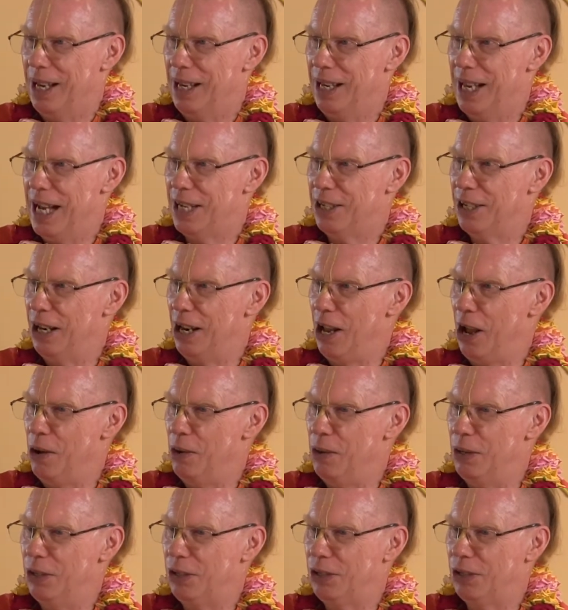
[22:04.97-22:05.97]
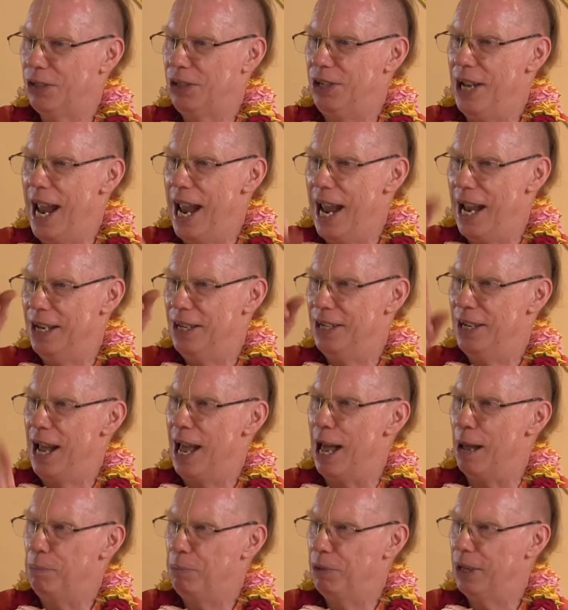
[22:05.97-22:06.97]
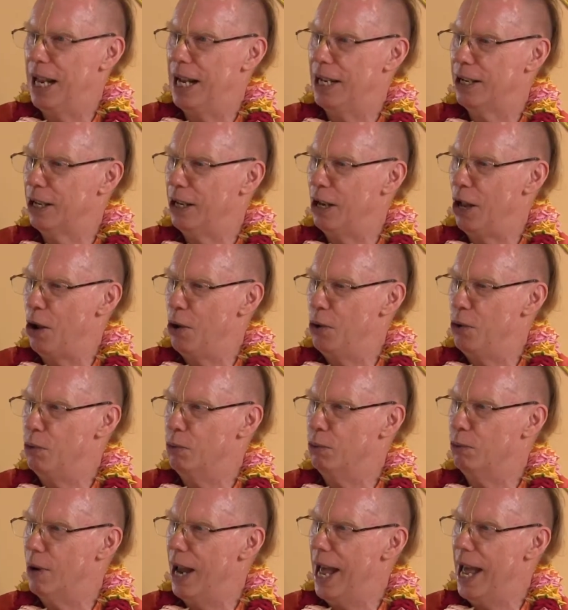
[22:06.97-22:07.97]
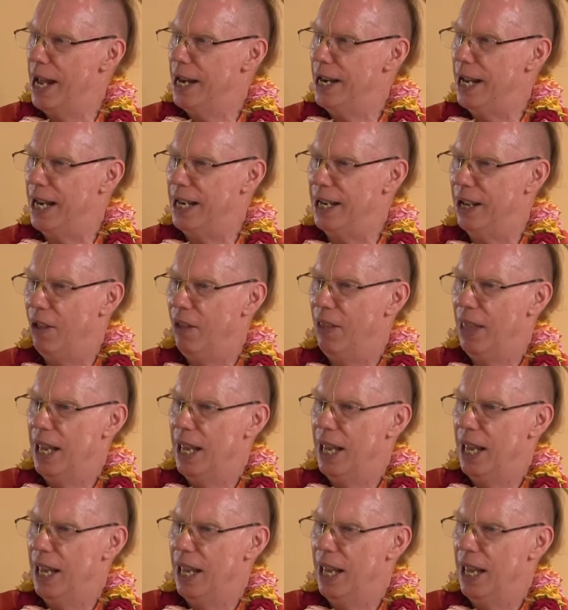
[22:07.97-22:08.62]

let alone stand up, let alone run and